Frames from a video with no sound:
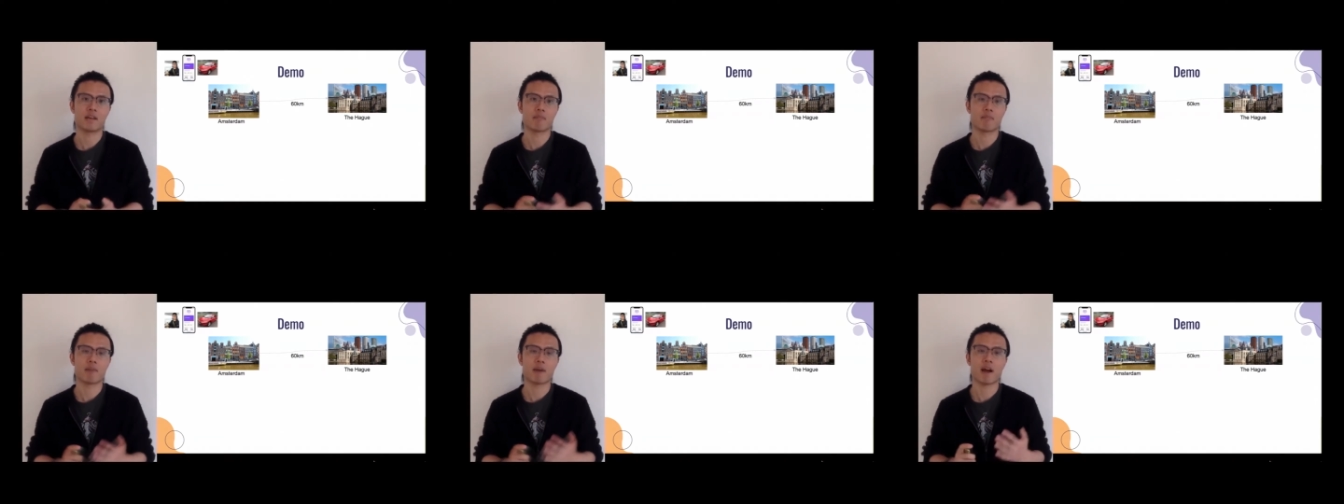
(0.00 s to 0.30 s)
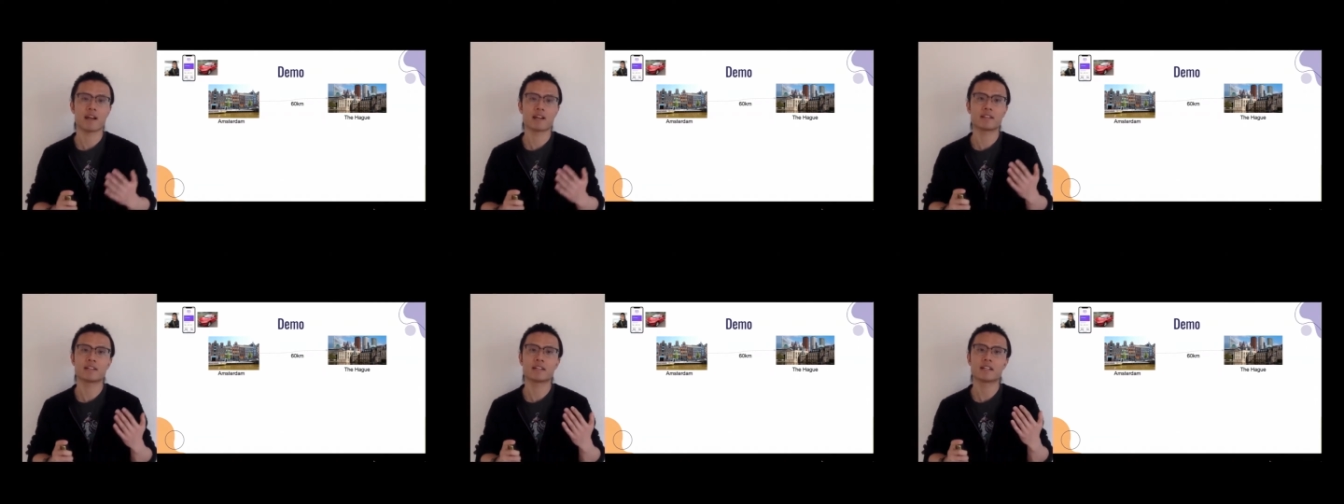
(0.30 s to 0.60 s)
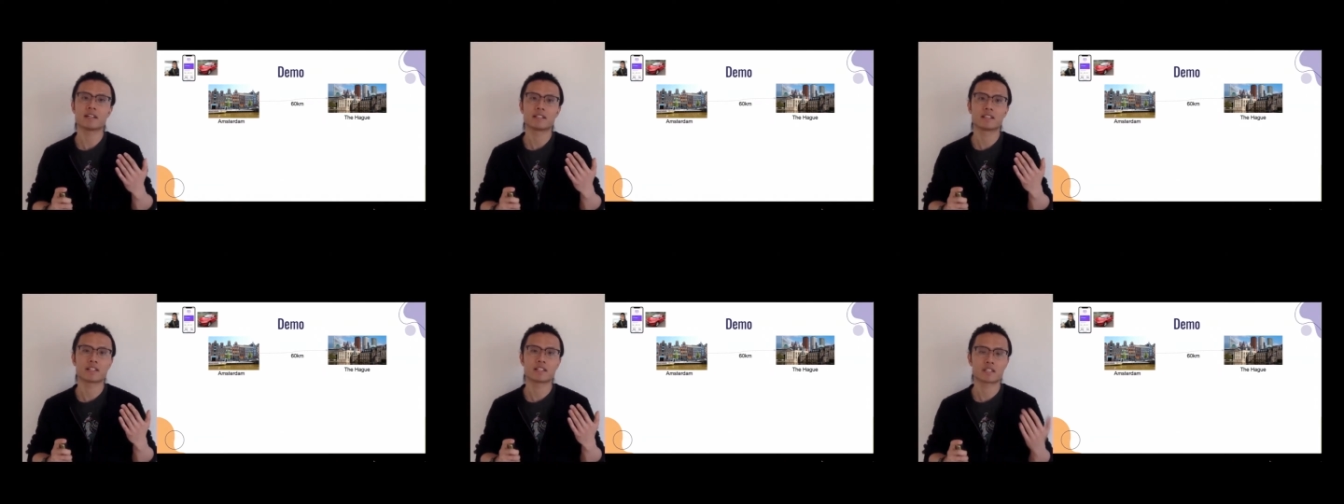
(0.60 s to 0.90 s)
by
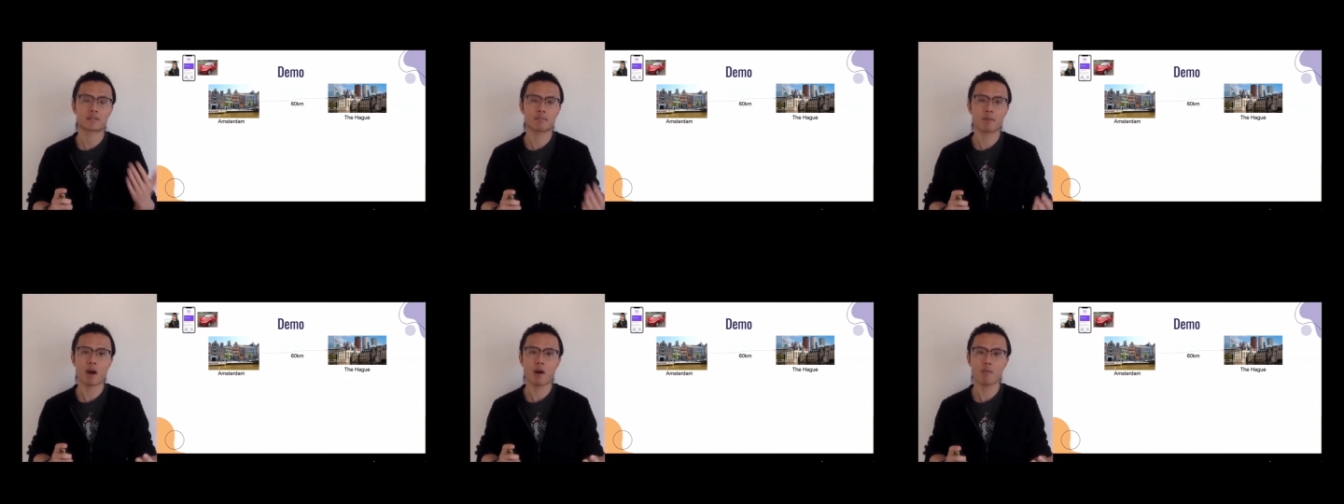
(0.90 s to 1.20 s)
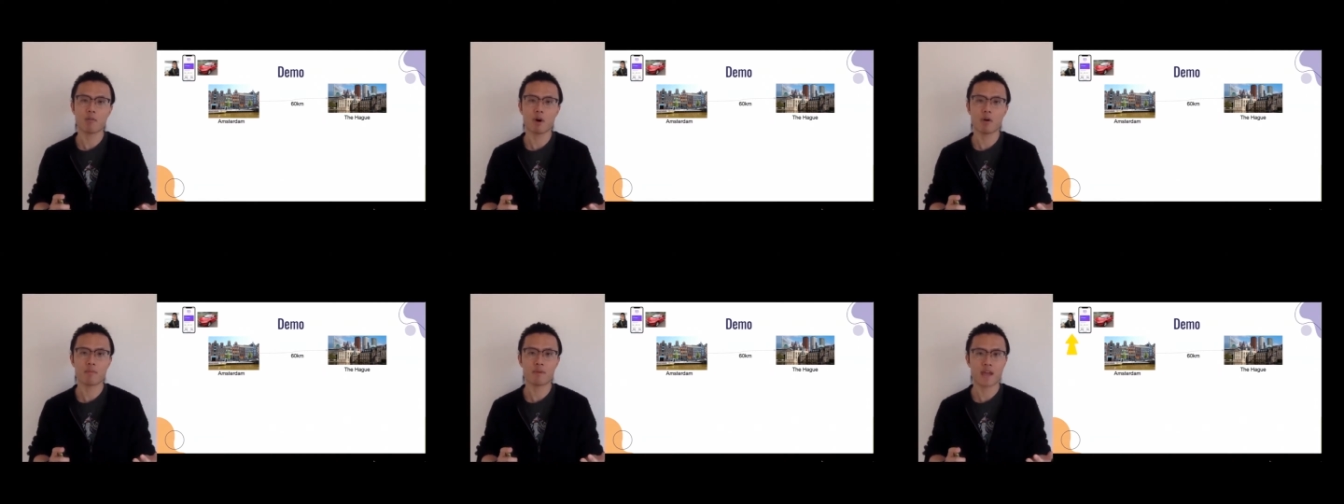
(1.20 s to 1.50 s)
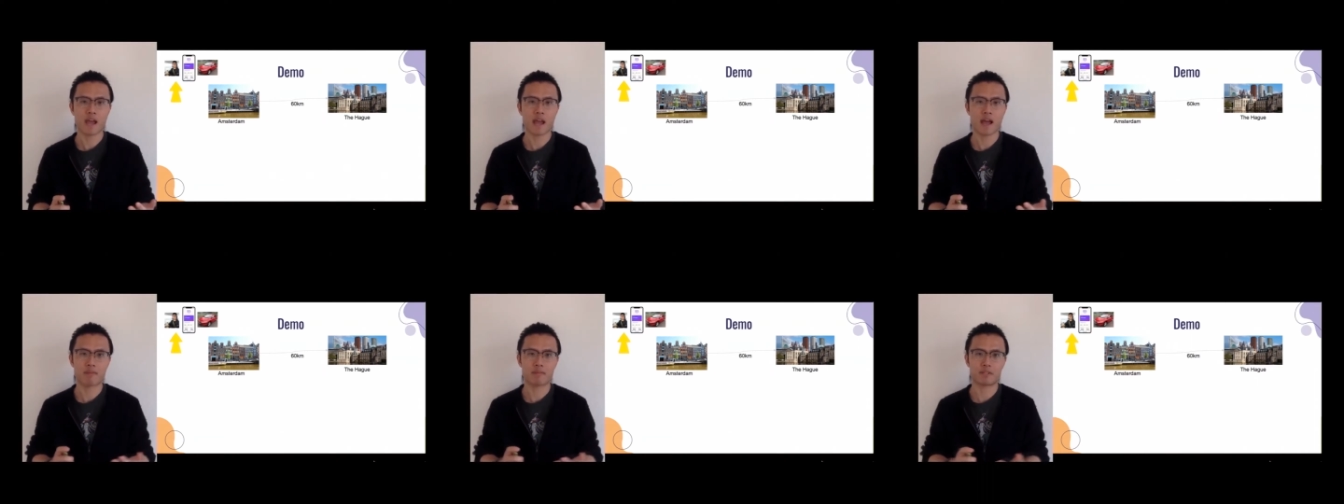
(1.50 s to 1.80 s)
the
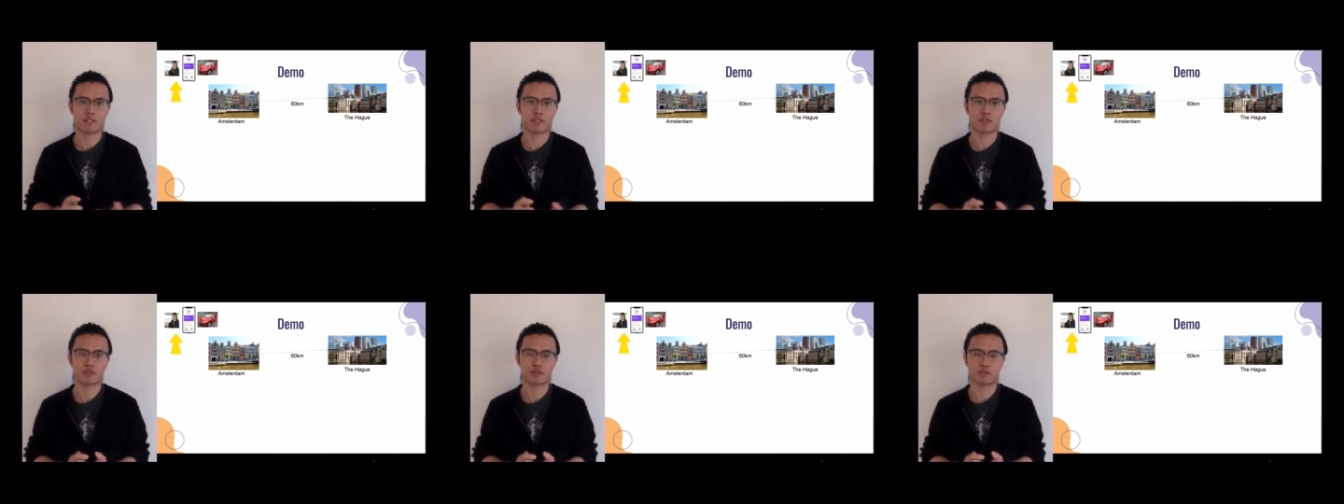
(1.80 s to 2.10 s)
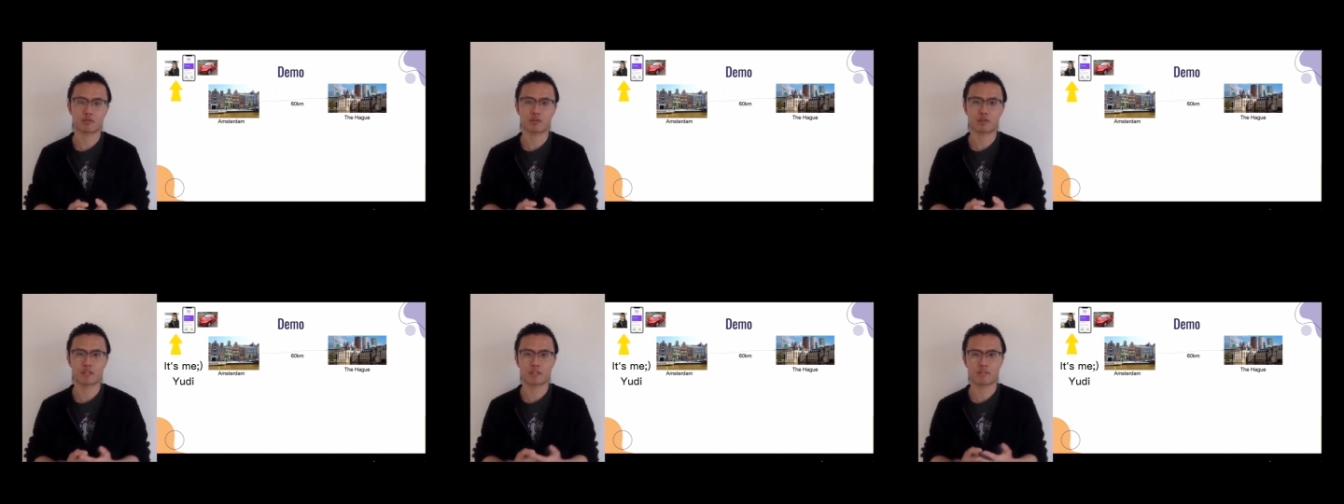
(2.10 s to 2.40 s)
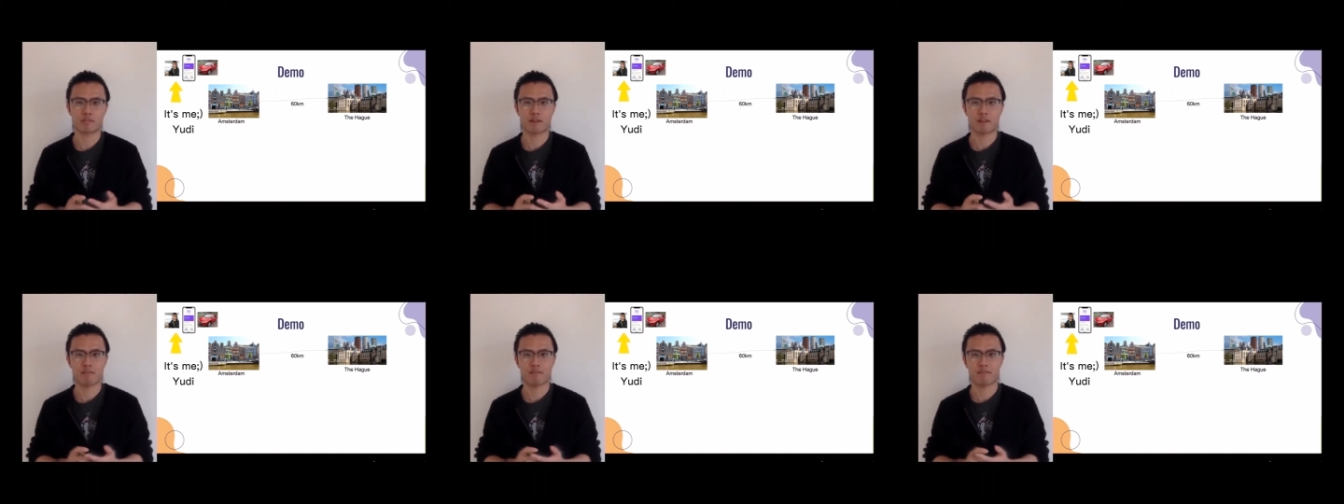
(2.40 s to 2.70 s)
SmellMobi app installed
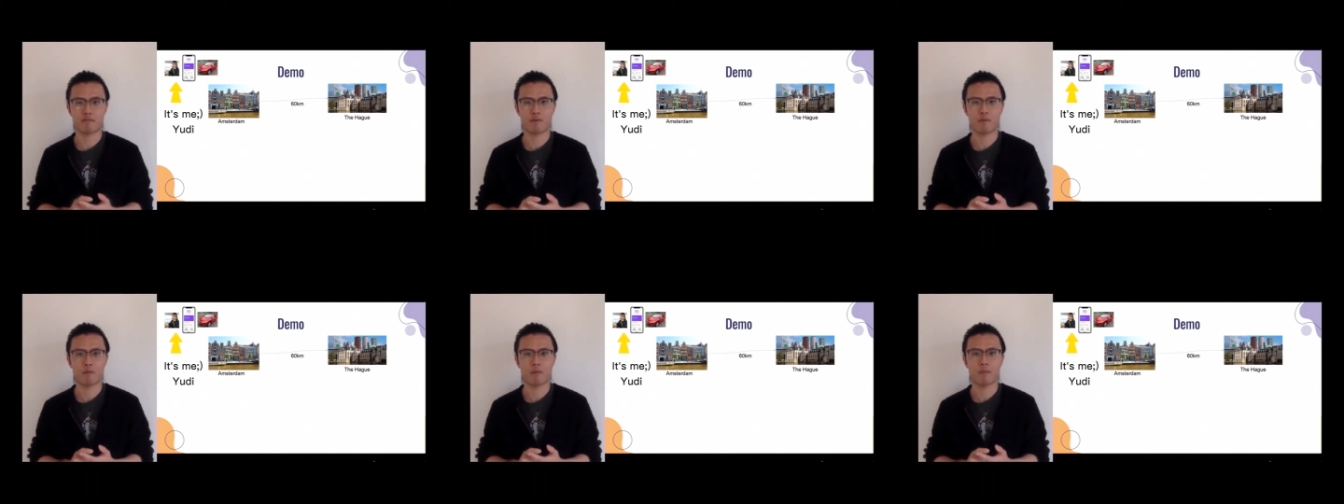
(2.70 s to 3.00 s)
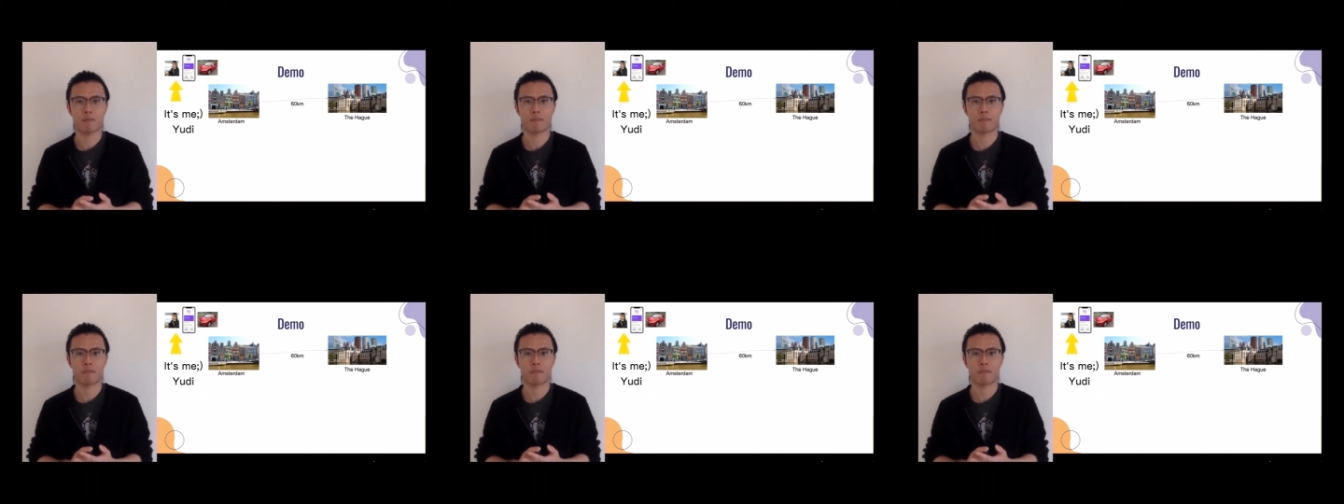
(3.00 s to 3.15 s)
in my phone.